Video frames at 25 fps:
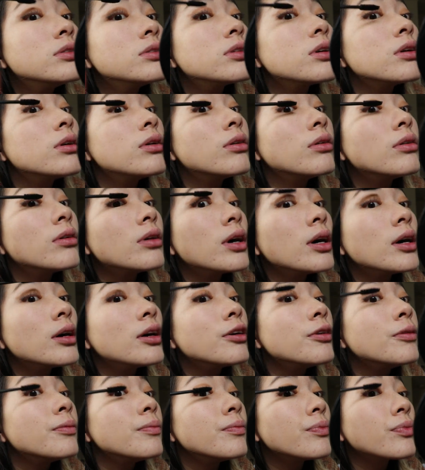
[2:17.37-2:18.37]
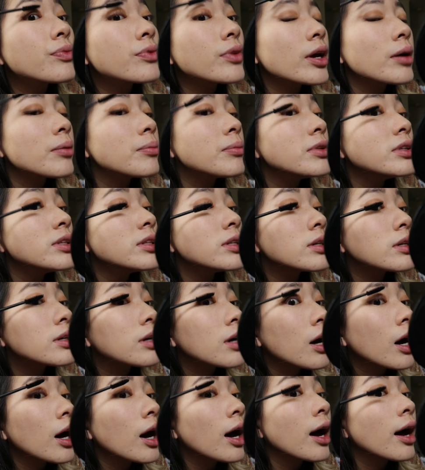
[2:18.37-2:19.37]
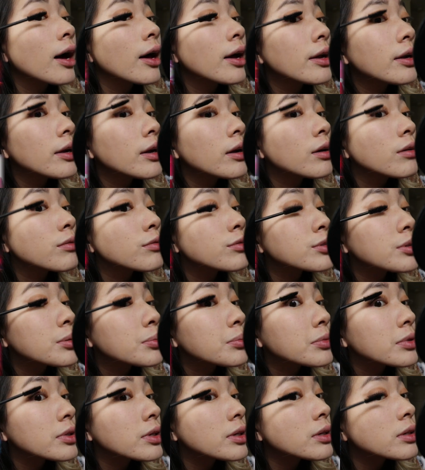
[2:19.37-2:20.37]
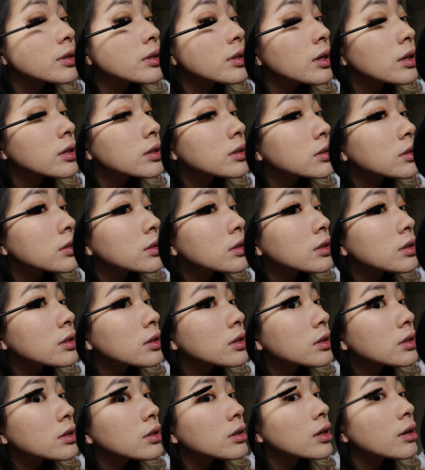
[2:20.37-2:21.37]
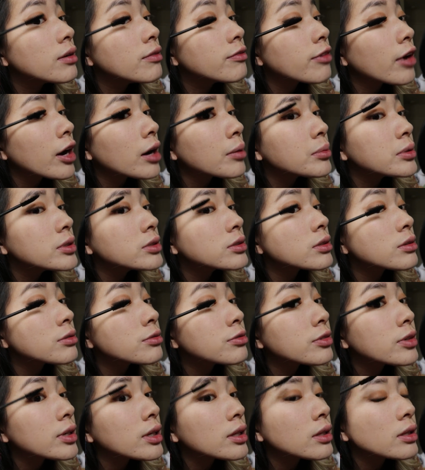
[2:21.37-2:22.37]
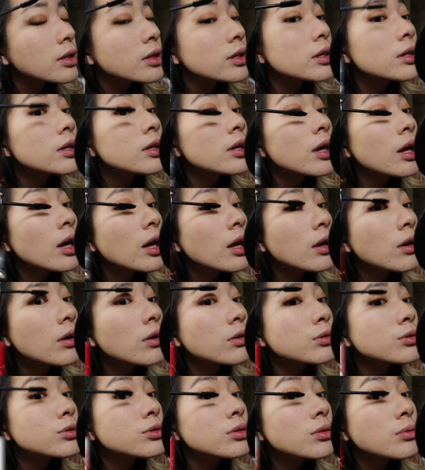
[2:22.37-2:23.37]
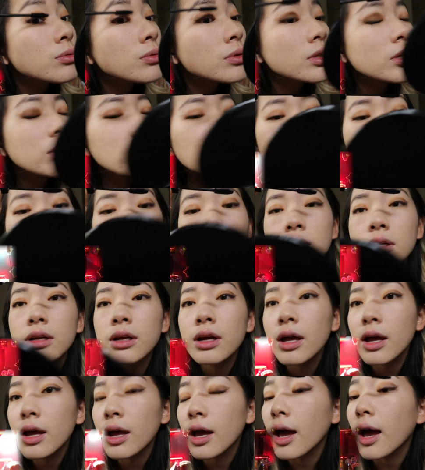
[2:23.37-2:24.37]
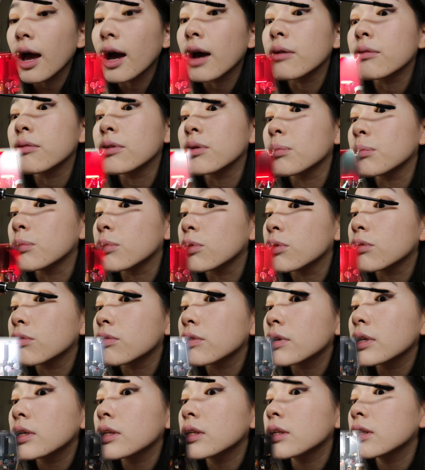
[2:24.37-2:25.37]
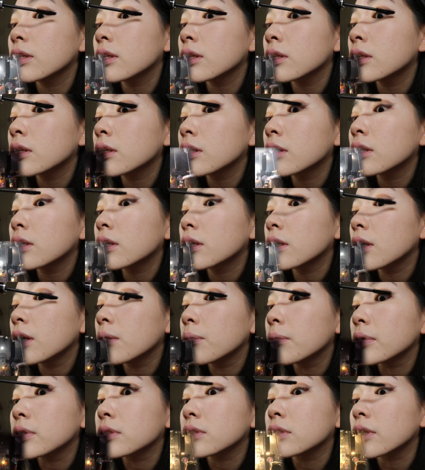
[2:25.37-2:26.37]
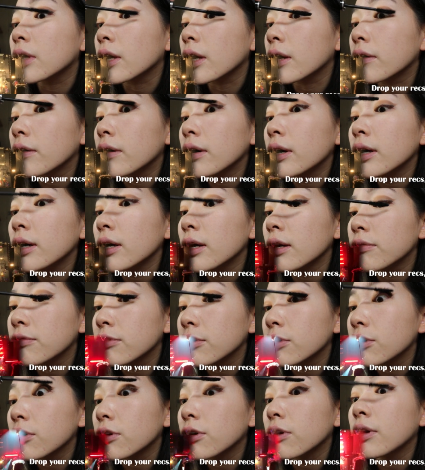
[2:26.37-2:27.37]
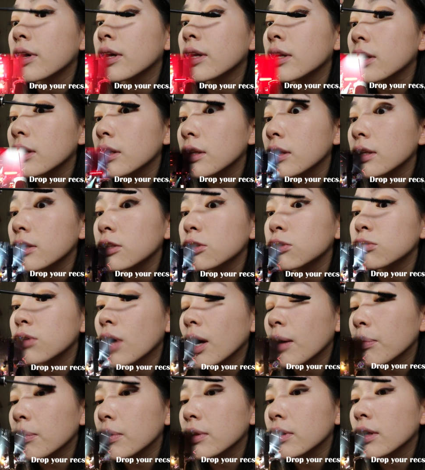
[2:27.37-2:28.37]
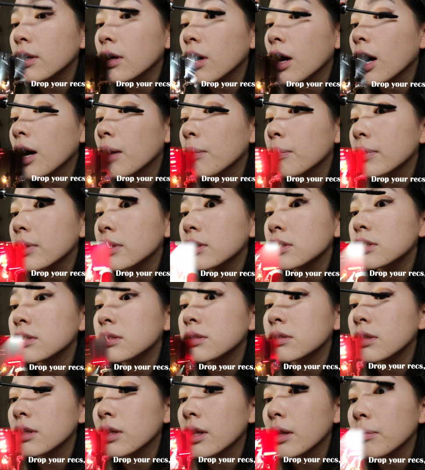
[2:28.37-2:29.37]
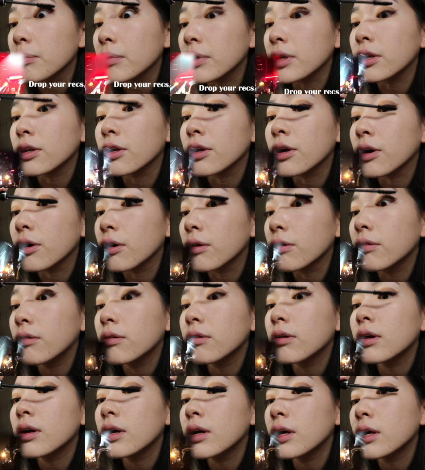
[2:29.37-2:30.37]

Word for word: So I'm in the hunt of something that's environmental friendly and also really good at removing mascara. If you know anything, drop in the comments, let me know.